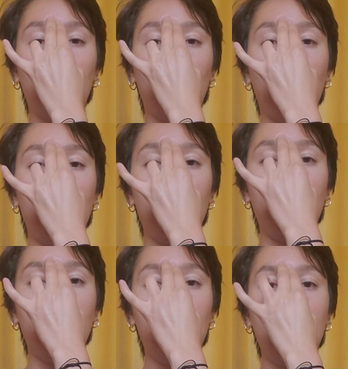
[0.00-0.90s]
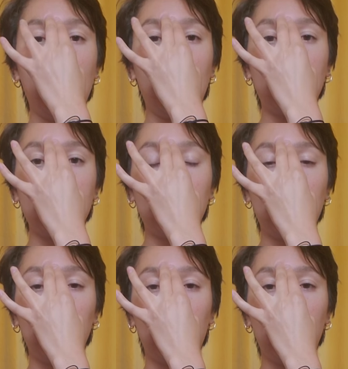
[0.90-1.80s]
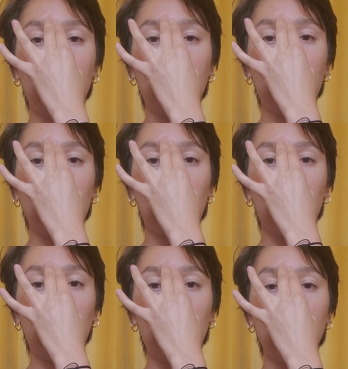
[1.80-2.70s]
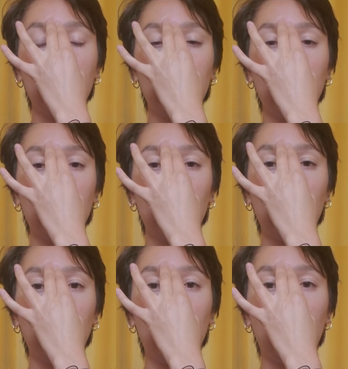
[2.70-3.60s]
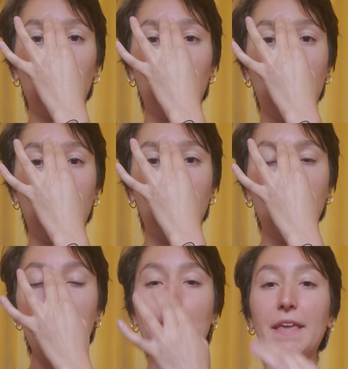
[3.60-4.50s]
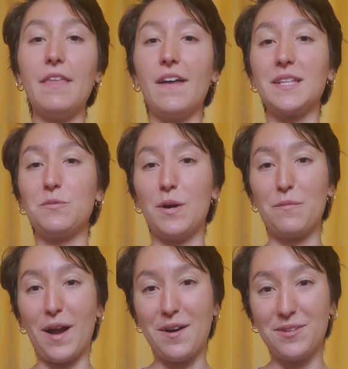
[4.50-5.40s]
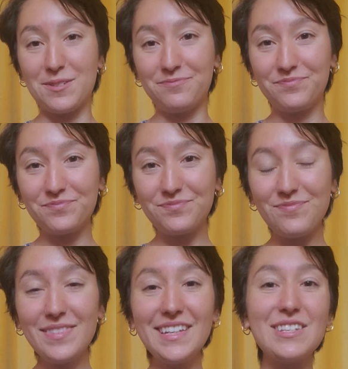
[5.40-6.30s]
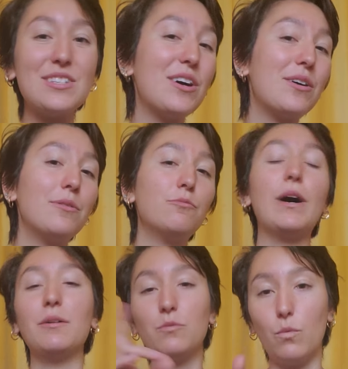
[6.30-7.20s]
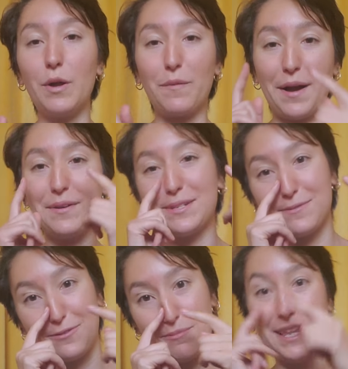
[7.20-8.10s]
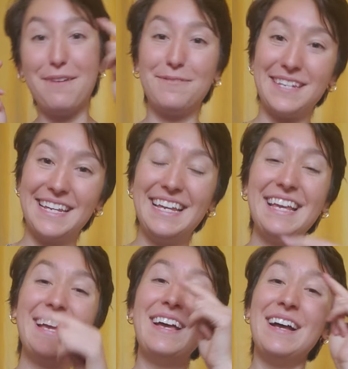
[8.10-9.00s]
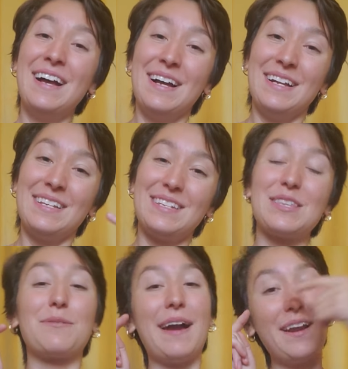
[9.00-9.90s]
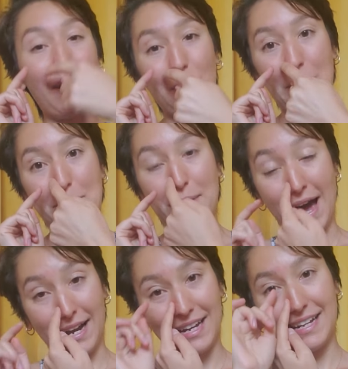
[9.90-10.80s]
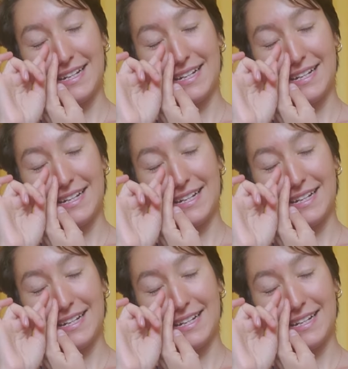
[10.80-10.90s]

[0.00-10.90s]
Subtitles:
1. Exhale left. 3, 2, 1. And that's 1 round. So, well, 1 round is from left to the right, all the way back,